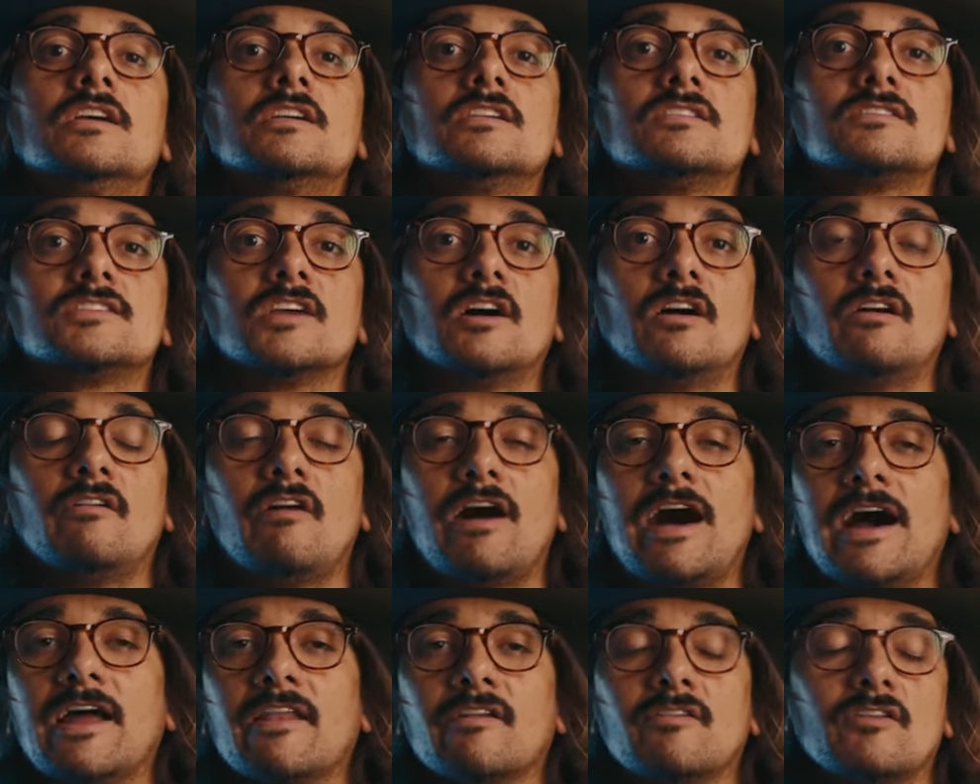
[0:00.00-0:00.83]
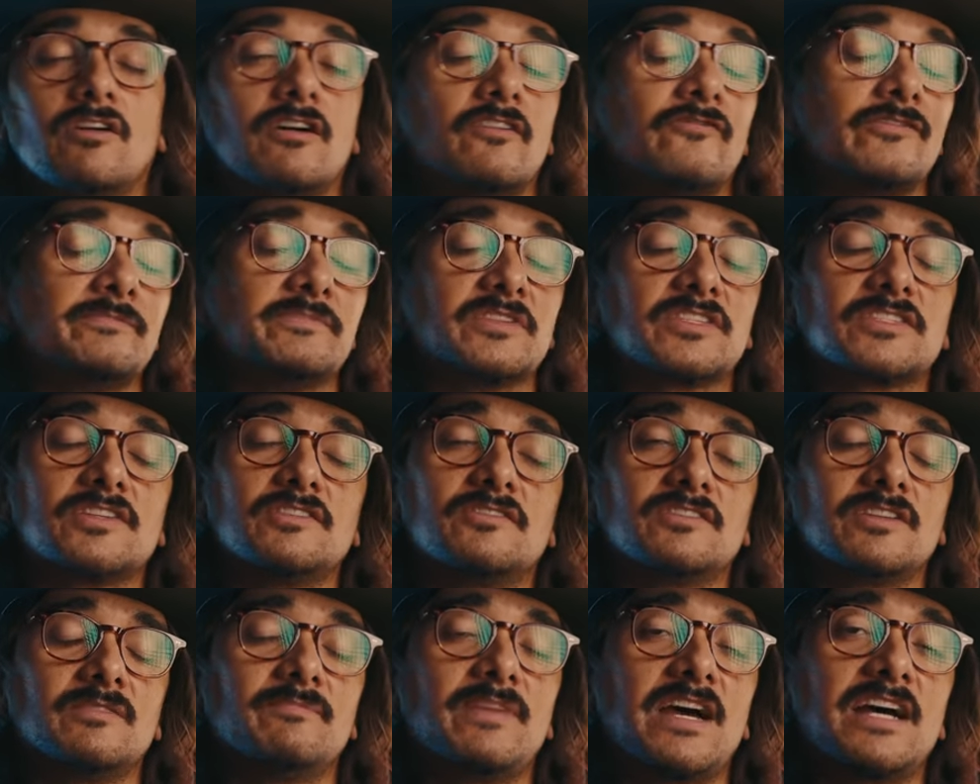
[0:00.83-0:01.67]
So I don't know if I'm a
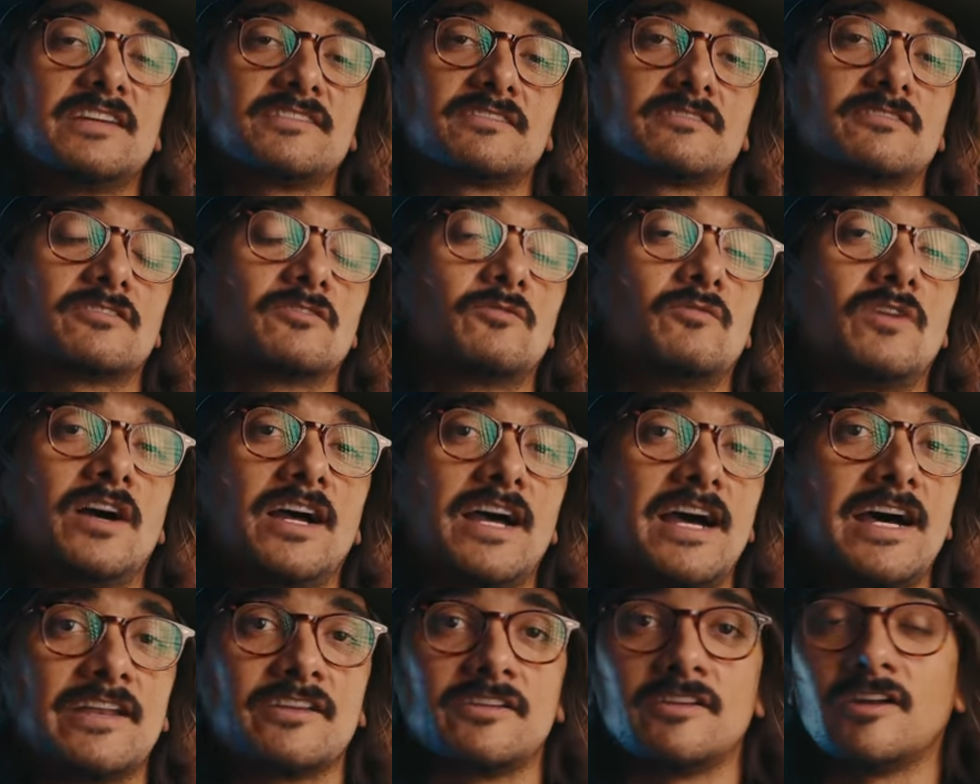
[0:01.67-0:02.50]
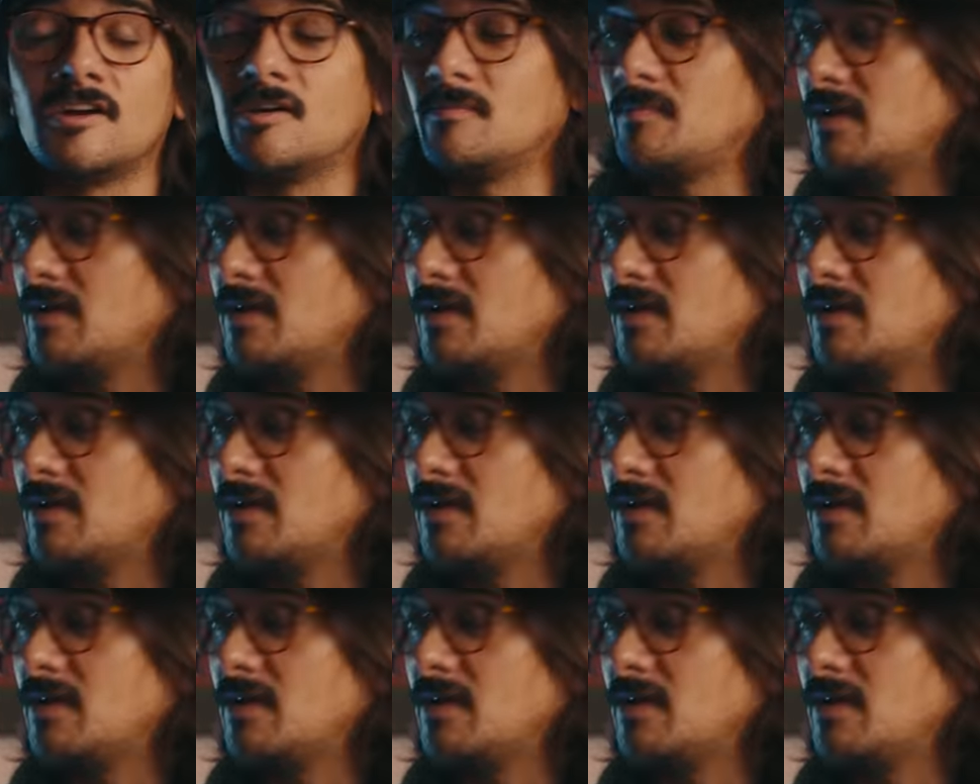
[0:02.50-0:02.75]
Sony ambassador or what. I don't know.